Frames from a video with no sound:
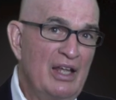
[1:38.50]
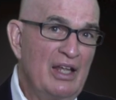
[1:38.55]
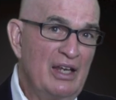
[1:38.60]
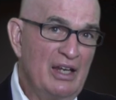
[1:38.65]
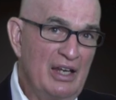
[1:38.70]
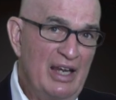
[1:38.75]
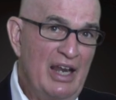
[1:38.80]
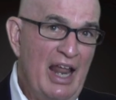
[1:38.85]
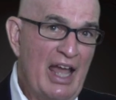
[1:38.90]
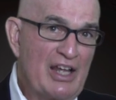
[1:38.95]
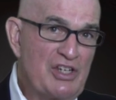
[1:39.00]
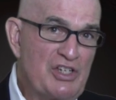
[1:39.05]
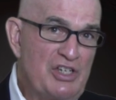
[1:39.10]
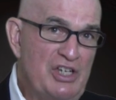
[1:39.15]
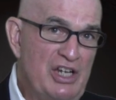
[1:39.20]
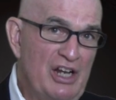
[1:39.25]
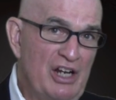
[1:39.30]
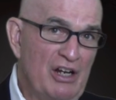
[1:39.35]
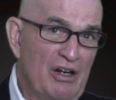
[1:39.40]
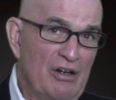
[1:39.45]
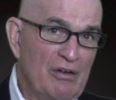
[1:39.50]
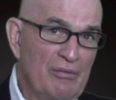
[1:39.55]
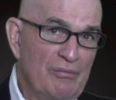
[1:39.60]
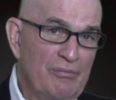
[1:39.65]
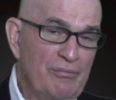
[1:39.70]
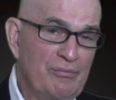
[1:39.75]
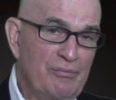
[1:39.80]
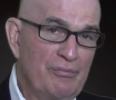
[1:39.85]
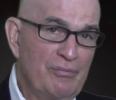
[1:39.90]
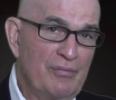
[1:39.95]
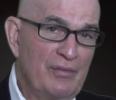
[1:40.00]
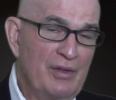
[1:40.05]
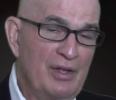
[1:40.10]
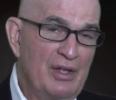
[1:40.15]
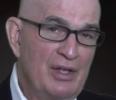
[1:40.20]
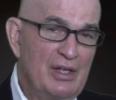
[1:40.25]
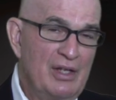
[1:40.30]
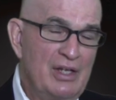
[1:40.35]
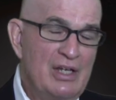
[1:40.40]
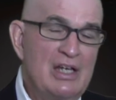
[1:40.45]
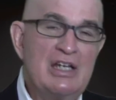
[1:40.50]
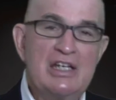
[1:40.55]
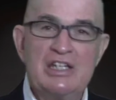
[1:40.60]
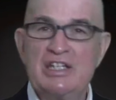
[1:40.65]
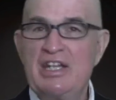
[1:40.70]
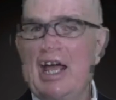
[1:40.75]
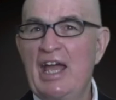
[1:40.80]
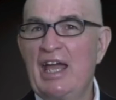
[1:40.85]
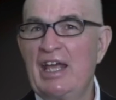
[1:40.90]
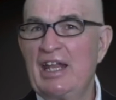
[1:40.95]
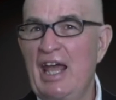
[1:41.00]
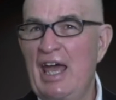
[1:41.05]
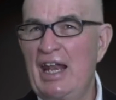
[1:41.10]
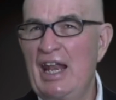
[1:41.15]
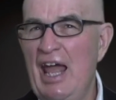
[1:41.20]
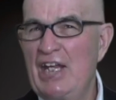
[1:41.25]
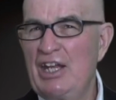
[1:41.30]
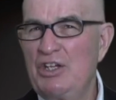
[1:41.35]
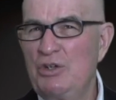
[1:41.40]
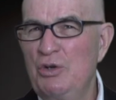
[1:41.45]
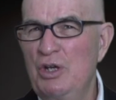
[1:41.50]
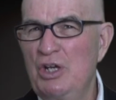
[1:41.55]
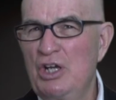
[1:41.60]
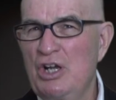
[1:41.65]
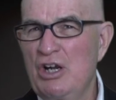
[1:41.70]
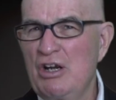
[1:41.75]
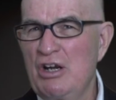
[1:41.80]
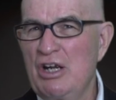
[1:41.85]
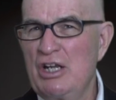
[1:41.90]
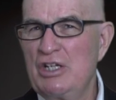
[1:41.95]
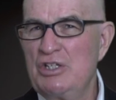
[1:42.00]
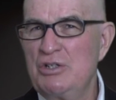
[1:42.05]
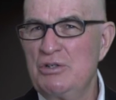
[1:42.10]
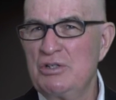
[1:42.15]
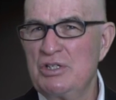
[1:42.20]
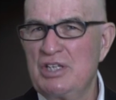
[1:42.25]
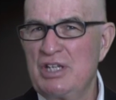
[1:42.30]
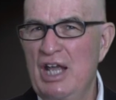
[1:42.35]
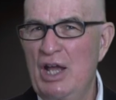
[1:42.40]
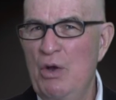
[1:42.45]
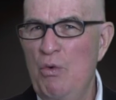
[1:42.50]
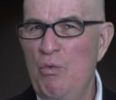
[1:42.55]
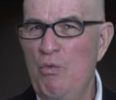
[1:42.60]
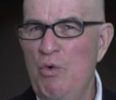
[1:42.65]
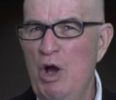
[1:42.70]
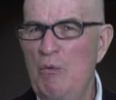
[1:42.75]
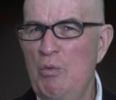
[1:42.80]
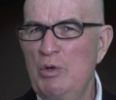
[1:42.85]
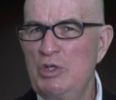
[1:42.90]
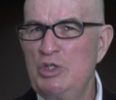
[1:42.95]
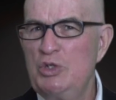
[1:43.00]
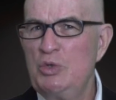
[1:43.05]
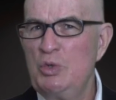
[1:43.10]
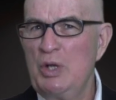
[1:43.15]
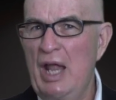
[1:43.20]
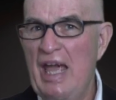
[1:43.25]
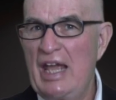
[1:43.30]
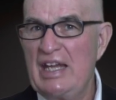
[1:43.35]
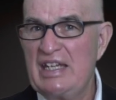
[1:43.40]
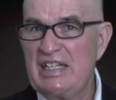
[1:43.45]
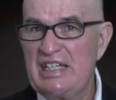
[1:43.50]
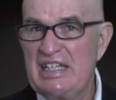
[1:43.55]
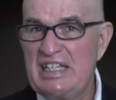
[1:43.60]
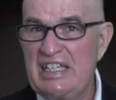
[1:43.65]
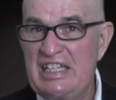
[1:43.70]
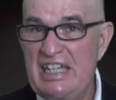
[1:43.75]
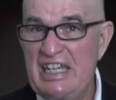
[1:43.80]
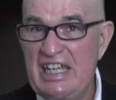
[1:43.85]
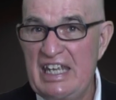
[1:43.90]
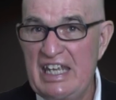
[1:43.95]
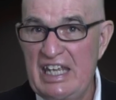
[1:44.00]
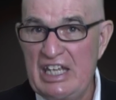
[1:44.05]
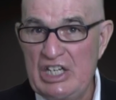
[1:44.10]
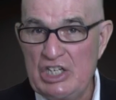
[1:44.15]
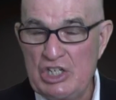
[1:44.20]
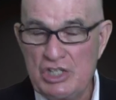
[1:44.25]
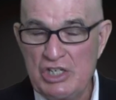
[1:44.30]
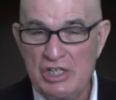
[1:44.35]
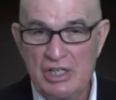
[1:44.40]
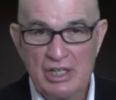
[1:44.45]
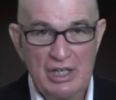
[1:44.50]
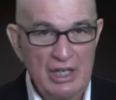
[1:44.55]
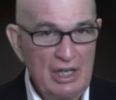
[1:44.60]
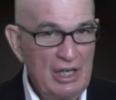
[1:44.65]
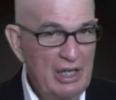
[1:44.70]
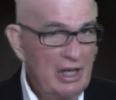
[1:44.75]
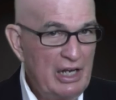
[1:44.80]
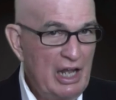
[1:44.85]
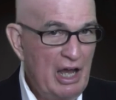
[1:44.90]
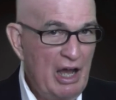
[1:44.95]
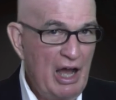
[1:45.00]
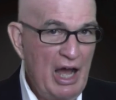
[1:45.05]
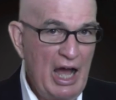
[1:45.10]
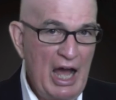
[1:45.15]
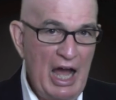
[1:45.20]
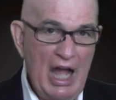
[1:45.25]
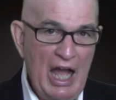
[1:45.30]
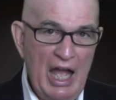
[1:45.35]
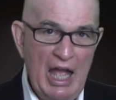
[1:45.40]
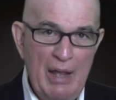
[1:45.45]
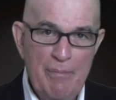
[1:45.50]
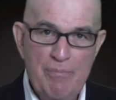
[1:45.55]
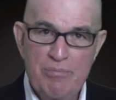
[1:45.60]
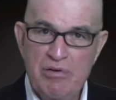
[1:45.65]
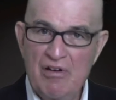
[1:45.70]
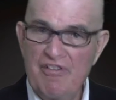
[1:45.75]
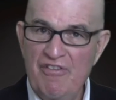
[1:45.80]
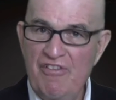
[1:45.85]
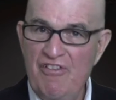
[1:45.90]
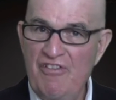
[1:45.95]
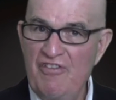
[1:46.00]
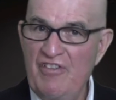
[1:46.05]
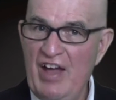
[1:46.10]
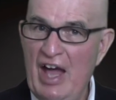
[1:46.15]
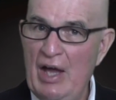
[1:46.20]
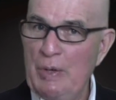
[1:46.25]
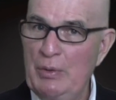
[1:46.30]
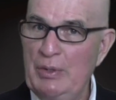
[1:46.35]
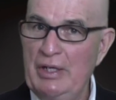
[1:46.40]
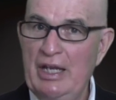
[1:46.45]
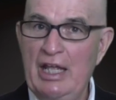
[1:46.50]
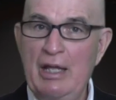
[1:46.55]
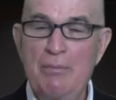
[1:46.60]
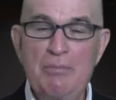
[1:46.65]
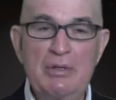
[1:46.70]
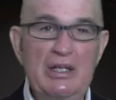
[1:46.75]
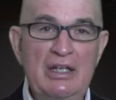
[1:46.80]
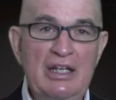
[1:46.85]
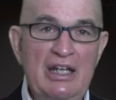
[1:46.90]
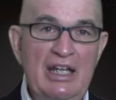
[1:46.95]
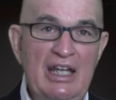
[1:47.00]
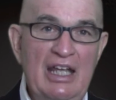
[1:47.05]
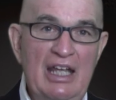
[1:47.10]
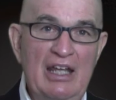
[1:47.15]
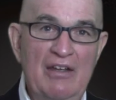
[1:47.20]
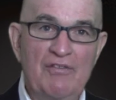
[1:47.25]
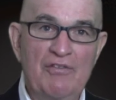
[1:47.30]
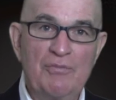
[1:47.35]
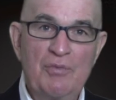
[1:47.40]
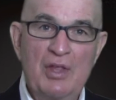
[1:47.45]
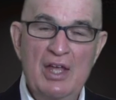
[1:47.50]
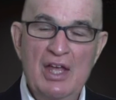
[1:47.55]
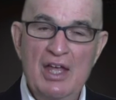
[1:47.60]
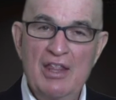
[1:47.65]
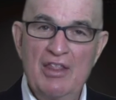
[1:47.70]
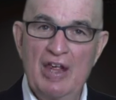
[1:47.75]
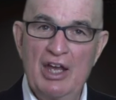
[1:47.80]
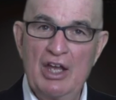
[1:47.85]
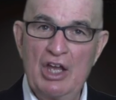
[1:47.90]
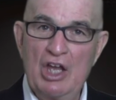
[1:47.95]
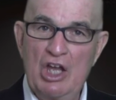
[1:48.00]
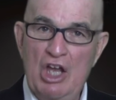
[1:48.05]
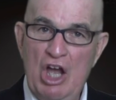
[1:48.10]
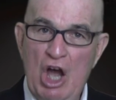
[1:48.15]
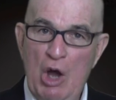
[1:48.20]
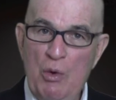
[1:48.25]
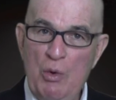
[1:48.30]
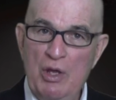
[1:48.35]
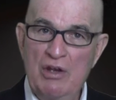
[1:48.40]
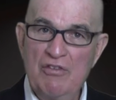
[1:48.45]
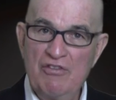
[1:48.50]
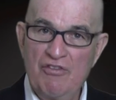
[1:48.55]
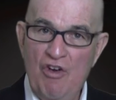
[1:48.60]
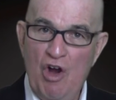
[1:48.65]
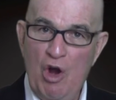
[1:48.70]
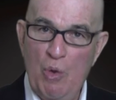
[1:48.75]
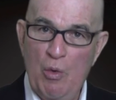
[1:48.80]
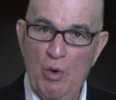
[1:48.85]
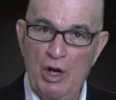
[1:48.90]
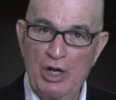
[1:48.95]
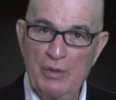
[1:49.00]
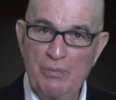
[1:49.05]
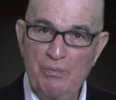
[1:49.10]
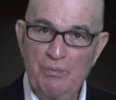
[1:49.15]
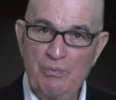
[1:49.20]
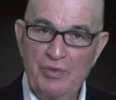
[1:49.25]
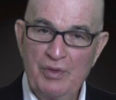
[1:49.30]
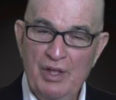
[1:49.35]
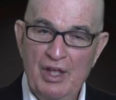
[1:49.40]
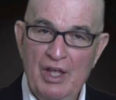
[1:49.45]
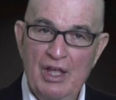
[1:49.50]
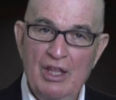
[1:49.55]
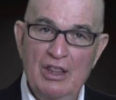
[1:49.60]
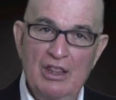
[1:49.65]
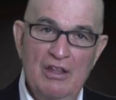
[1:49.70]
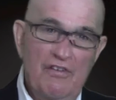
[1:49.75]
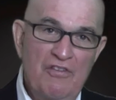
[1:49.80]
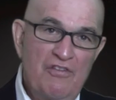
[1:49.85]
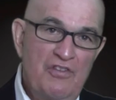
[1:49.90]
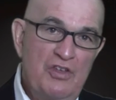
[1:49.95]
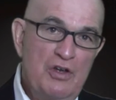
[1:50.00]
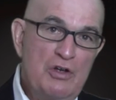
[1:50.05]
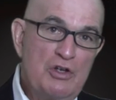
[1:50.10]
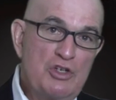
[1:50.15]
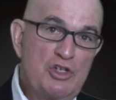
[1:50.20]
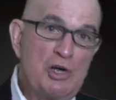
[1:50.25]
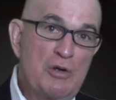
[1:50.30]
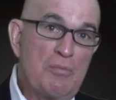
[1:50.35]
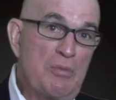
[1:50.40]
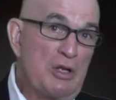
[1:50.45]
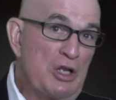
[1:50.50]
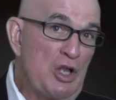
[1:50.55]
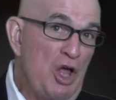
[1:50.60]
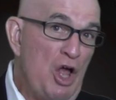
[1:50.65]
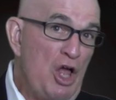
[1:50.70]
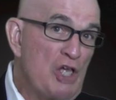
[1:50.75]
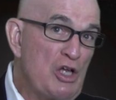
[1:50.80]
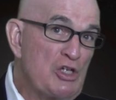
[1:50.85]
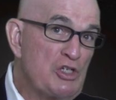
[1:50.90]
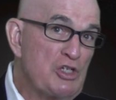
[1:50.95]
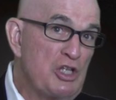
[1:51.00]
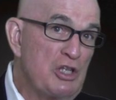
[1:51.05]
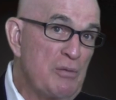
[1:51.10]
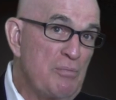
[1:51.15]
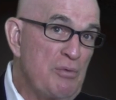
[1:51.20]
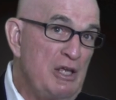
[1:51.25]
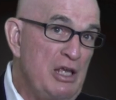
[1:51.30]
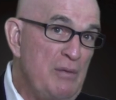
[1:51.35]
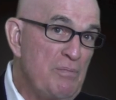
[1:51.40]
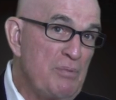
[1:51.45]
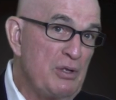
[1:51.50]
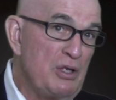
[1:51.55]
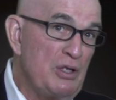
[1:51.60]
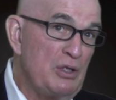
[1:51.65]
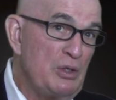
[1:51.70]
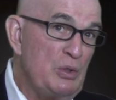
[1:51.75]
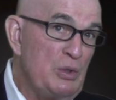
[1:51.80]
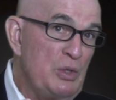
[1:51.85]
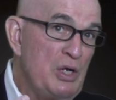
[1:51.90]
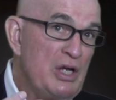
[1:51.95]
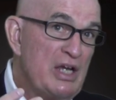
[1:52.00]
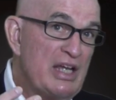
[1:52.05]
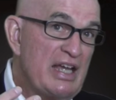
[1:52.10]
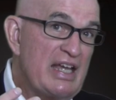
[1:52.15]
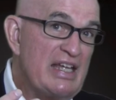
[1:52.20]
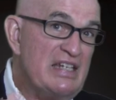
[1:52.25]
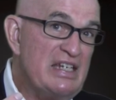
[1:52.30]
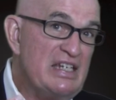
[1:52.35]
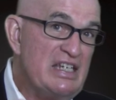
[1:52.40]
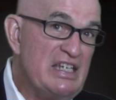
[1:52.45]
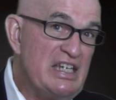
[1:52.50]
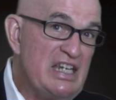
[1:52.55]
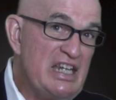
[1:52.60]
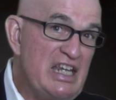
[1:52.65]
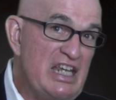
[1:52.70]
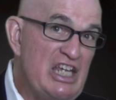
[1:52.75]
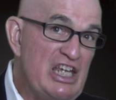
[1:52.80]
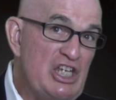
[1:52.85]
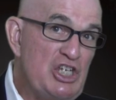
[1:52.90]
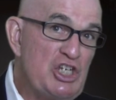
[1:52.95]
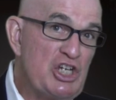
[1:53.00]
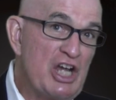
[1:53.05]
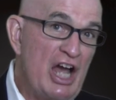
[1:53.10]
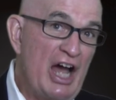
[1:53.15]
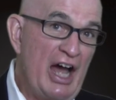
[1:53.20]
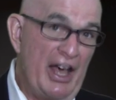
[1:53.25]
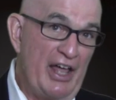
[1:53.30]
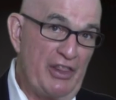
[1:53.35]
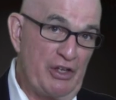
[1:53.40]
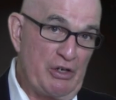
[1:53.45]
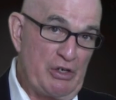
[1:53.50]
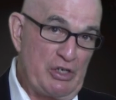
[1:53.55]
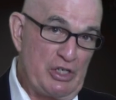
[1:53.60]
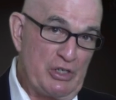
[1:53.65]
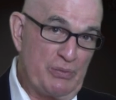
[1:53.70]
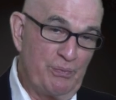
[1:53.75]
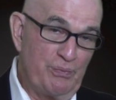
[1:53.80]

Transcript: next year? Second, I'd like to encourage you to say, what would you like to teach? Now, I profoundly believe that going forward, the future belongs to the people who can teach others.